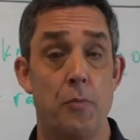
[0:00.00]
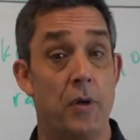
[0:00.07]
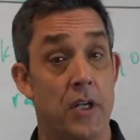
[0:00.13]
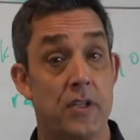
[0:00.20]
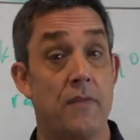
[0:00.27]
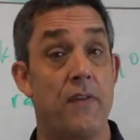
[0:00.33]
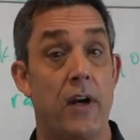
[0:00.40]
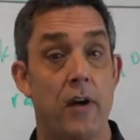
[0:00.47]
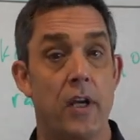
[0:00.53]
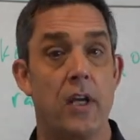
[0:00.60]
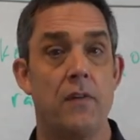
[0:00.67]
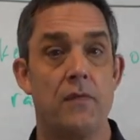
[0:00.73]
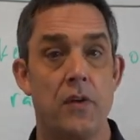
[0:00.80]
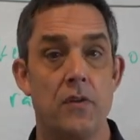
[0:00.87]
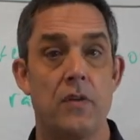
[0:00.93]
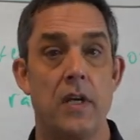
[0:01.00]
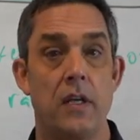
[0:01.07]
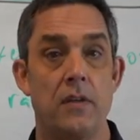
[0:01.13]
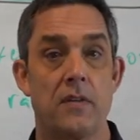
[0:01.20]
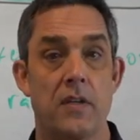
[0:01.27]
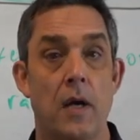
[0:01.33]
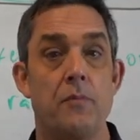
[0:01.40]
but it's a very
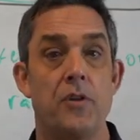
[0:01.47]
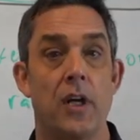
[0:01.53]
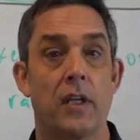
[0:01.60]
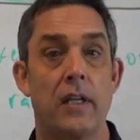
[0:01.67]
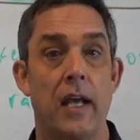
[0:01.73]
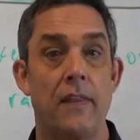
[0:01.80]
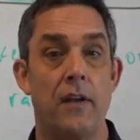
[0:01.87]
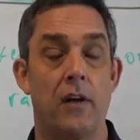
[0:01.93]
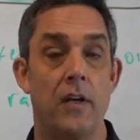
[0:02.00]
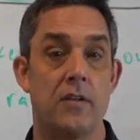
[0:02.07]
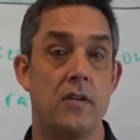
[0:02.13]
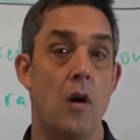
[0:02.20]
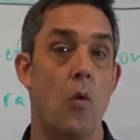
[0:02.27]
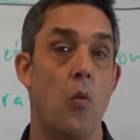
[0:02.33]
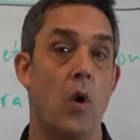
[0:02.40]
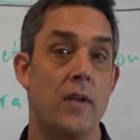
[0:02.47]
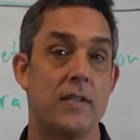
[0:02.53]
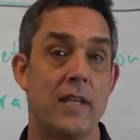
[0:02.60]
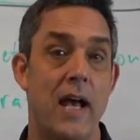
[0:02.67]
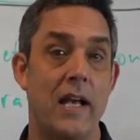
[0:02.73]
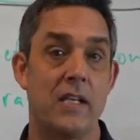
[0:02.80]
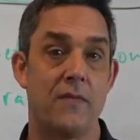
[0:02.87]
confusing subject and there is no one
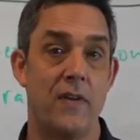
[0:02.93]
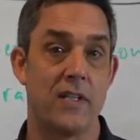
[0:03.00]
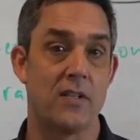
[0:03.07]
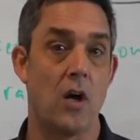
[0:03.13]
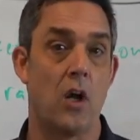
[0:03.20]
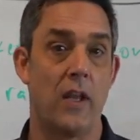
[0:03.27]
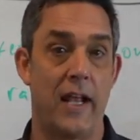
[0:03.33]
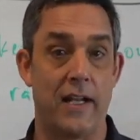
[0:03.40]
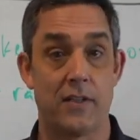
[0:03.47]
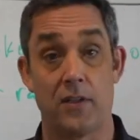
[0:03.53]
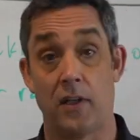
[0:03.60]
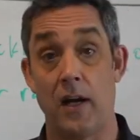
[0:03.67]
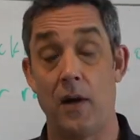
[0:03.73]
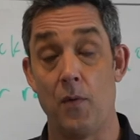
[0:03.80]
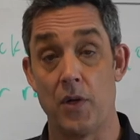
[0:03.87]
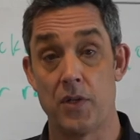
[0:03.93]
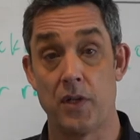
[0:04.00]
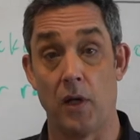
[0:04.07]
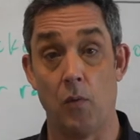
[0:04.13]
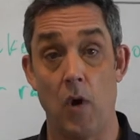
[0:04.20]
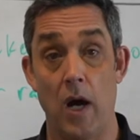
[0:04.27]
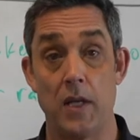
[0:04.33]
size fits all answer. I wish
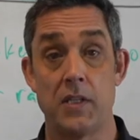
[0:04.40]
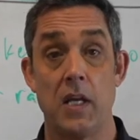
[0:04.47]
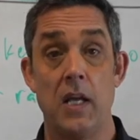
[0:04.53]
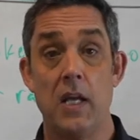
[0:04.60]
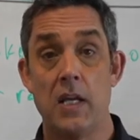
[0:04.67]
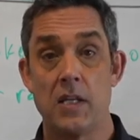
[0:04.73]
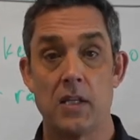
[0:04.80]
there was.